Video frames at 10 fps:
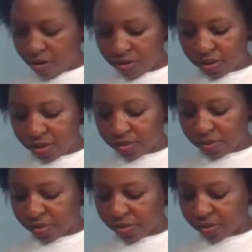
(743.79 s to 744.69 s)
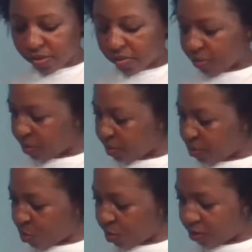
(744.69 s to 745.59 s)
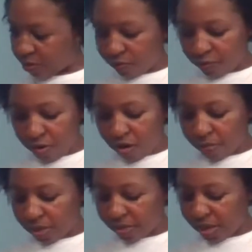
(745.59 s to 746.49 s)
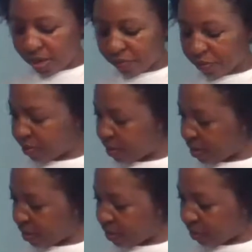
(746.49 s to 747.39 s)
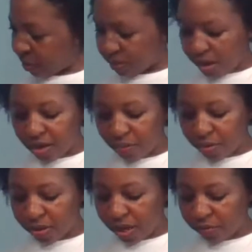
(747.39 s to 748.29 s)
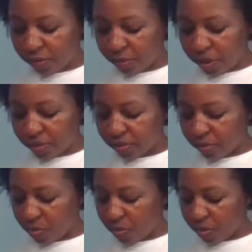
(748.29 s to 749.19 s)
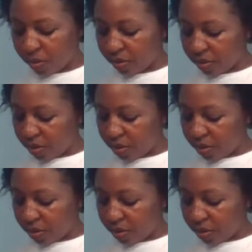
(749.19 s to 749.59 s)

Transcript: all the other sentences on this board so far because after sentence number nine, I'm going to have to erase the board